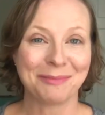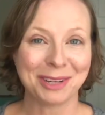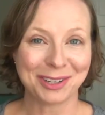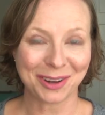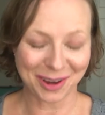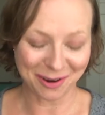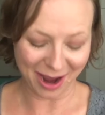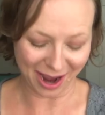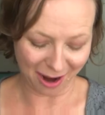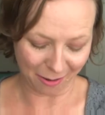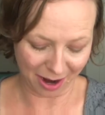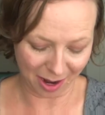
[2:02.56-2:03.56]
let me show you
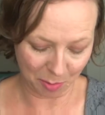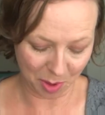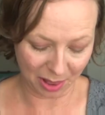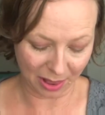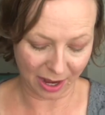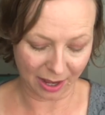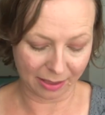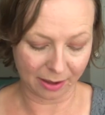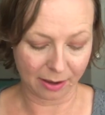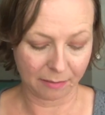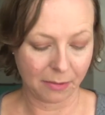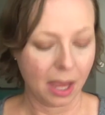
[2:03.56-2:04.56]
how I apply
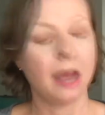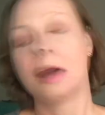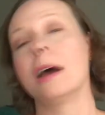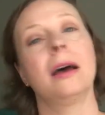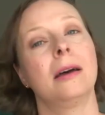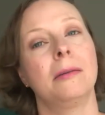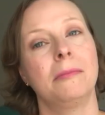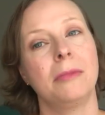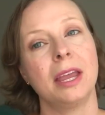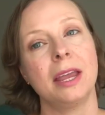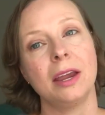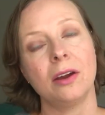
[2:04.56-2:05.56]
them.
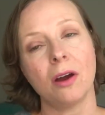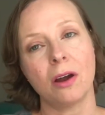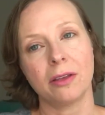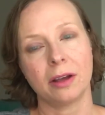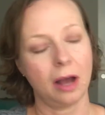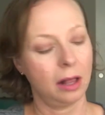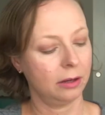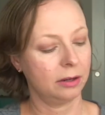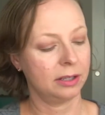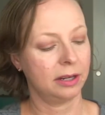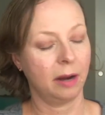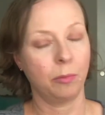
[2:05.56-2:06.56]
Here are the
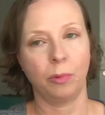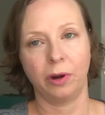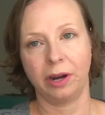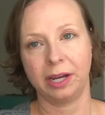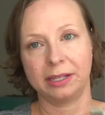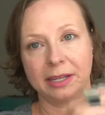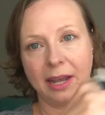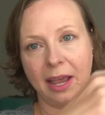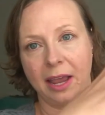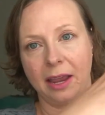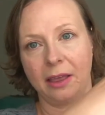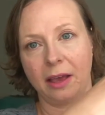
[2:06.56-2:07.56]
colors that I'm wearing
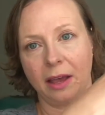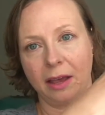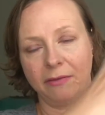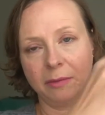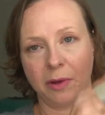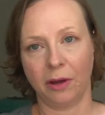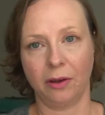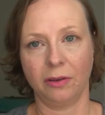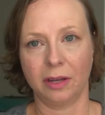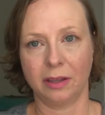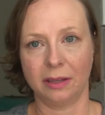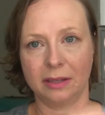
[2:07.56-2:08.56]
today. I have them
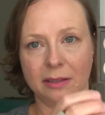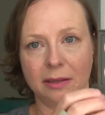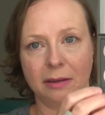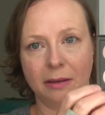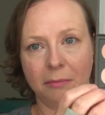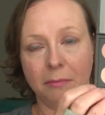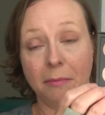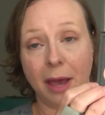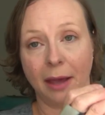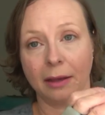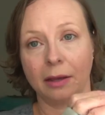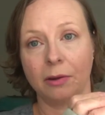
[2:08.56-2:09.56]
all in this
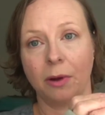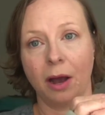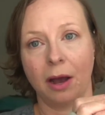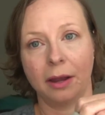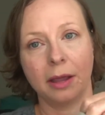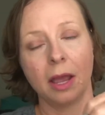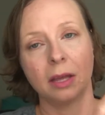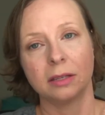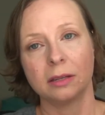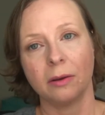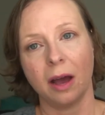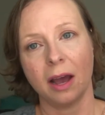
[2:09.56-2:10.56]
MAC quad.
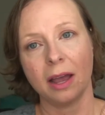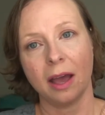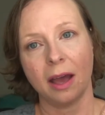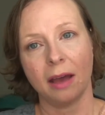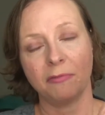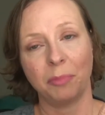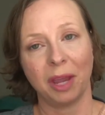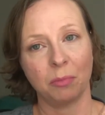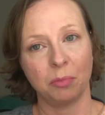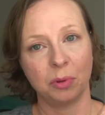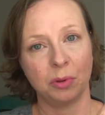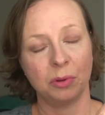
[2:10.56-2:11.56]
So I have
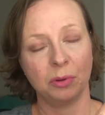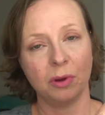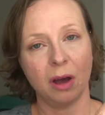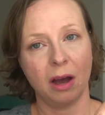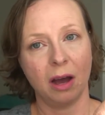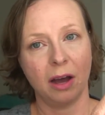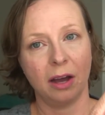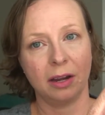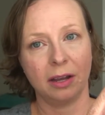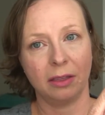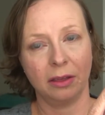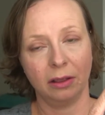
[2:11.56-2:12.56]
Bamboo
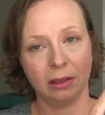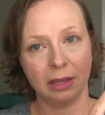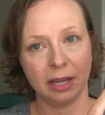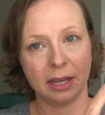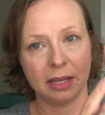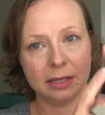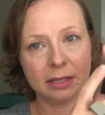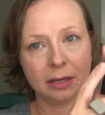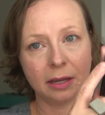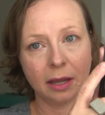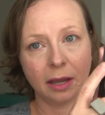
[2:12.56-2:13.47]
on the lid,